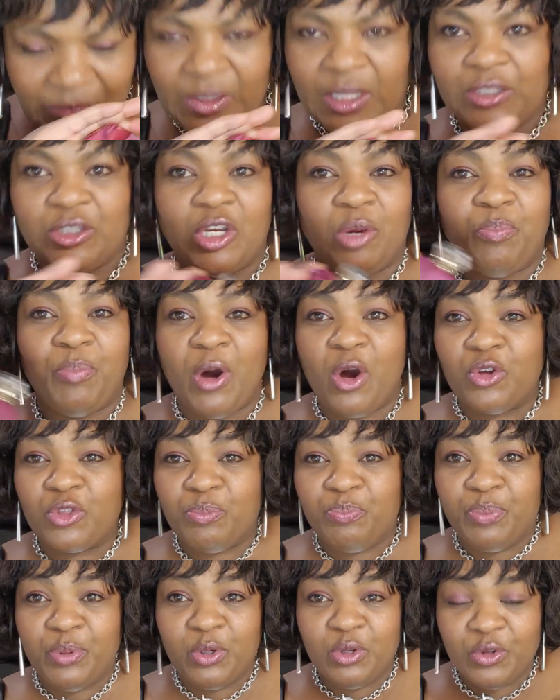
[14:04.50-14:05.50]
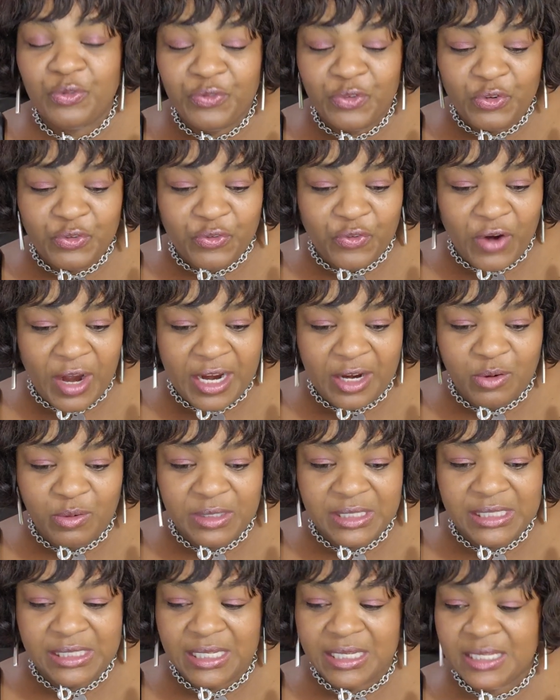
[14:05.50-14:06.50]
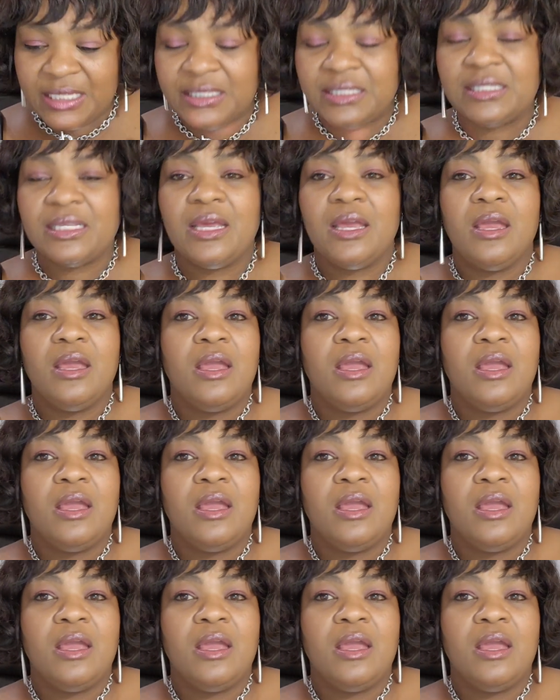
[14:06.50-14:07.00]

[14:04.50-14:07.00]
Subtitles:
They're both beautiful fragrances.